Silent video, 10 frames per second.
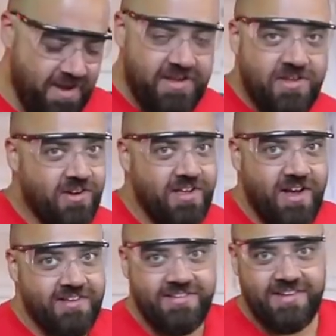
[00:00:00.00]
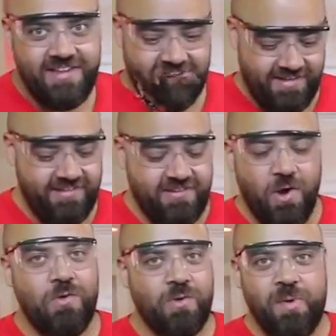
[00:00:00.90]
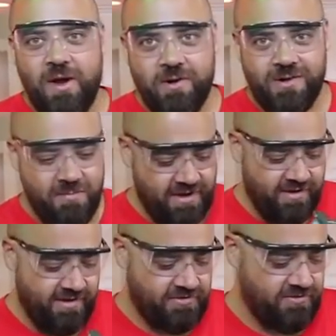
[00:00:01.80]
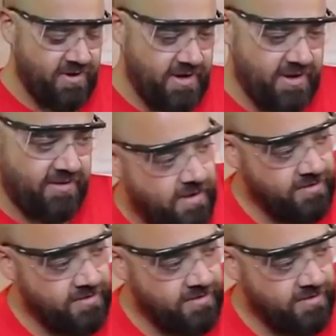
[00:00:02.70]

My curiosity is overpowering my caution right now.